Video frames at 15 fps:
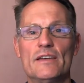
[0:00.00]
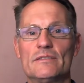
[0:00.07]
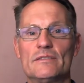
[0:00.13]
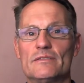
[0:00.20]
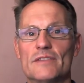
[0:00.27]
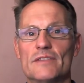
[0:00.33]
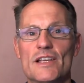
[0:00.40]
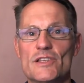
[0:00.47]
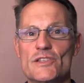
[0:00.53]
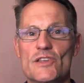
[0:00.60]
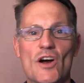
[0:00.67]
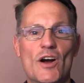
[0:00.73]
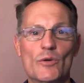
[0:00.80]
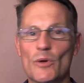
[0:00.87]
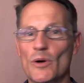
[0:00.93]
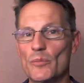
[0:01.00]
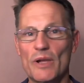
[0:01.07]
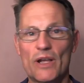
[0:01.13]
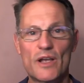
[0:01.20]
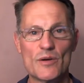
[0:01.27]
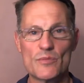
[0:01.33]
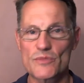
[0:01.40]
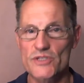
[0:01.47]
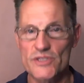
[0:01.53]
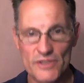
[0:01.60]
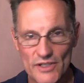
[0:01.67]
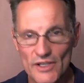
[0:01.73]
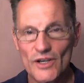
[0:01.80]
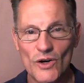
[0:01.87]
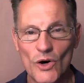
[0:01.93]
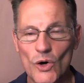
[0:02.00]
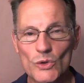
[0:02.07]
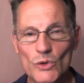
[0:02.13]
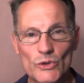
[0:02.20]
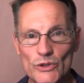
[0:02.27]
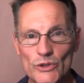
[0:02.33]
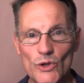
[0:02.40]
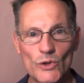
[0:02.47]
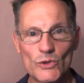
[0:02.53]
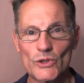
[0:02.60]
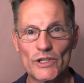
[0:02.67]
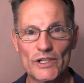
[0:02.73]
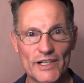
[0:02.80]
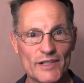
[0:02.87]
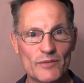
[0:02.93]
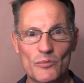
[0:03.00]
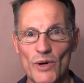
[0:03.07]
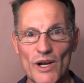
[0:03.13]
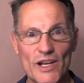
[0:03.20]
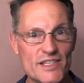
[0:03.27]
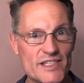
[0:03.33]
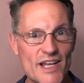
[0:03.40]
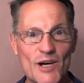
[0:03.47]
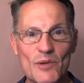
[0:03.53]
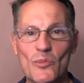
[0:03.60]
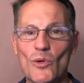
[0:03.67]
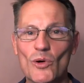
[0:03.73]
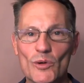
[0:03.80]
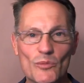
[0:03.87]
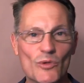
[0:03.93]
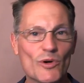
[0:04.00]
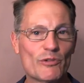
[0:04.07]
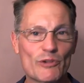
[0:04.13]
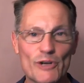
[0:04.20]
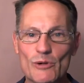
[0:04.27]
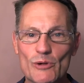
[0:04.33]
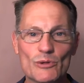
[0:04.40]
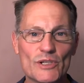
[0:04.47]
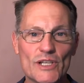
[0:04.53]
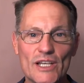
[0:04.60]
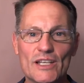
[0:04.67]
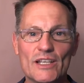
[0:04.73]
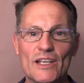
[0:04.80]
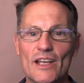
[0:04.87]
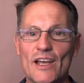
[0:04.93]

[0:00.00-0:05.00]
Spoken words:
As hardware becomes older and older, it breaks down more and more frequently.